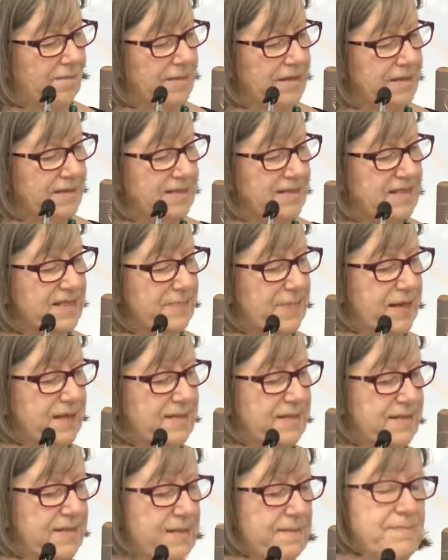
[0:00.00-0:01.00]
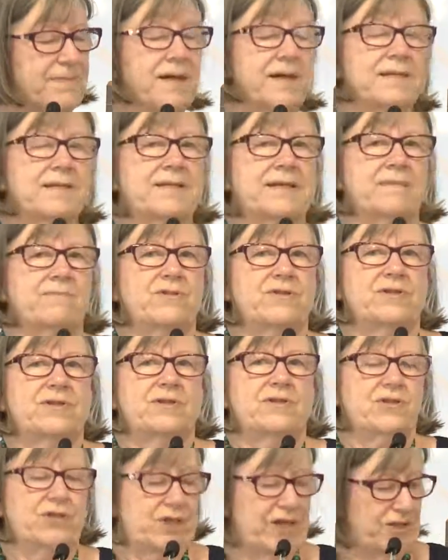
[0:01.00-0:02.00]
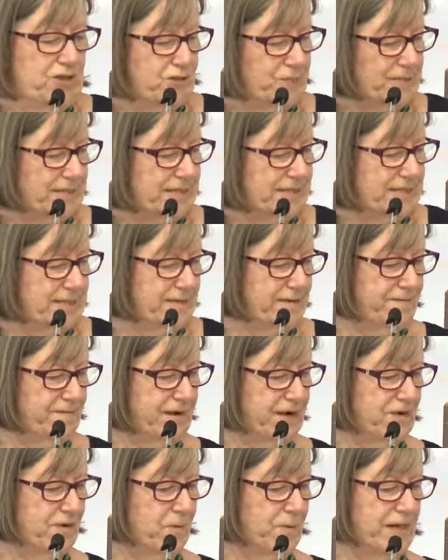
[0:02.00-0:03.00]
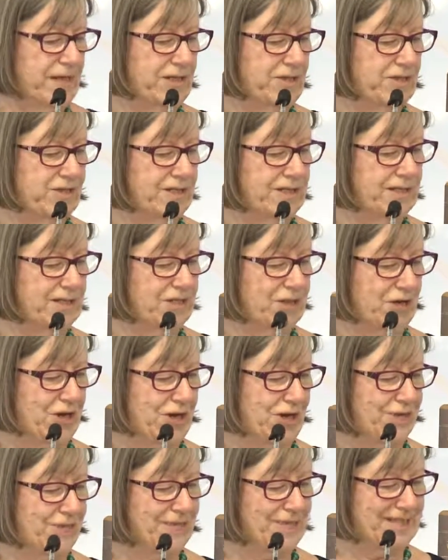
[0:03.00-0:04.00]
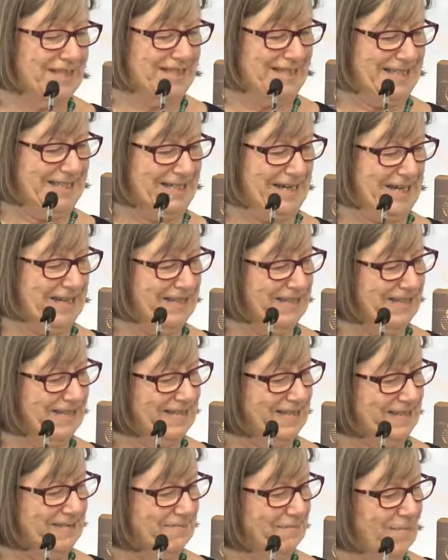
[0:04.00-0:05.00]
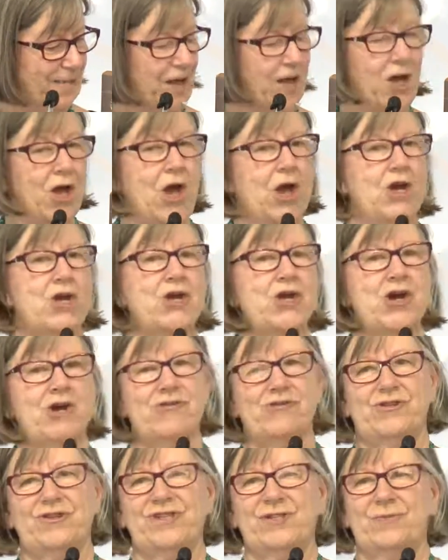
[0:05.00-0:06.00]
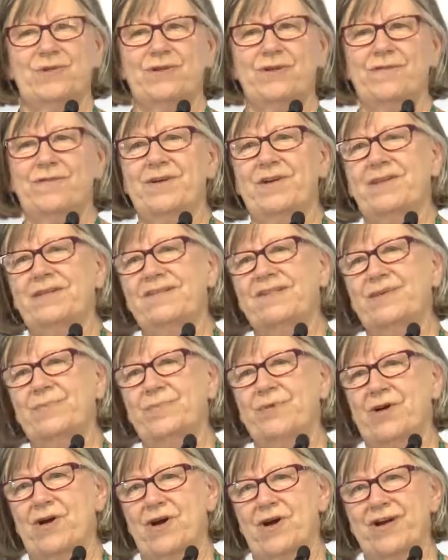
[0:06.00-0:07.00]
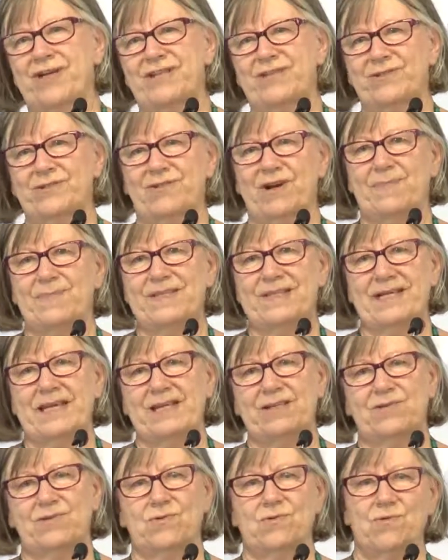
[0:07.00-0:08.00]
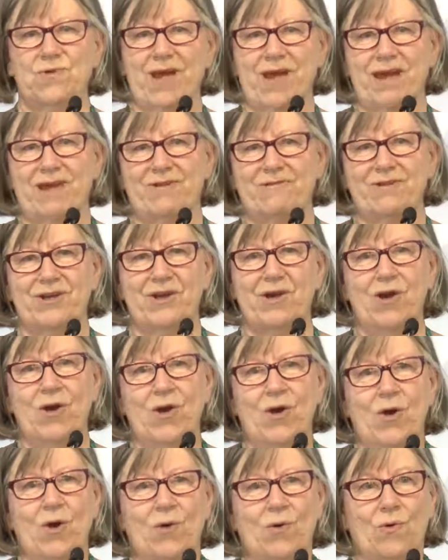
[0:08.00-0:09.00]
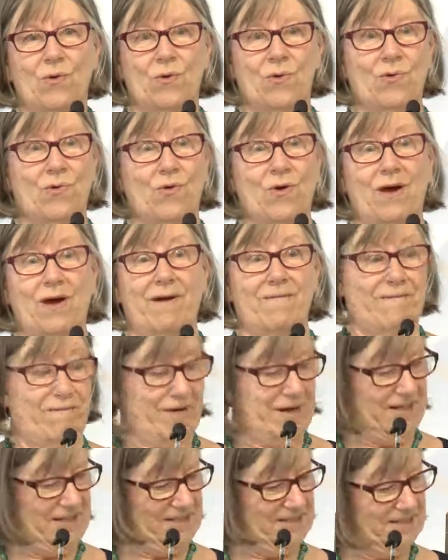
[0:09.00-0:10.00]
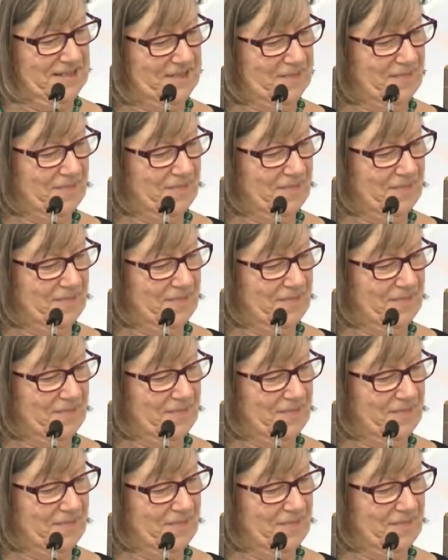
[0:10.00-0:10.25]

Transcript: Suspend assumptions, judgments, evaluations, titles and status. Notice when you feel surprised or upset or angry or affronted.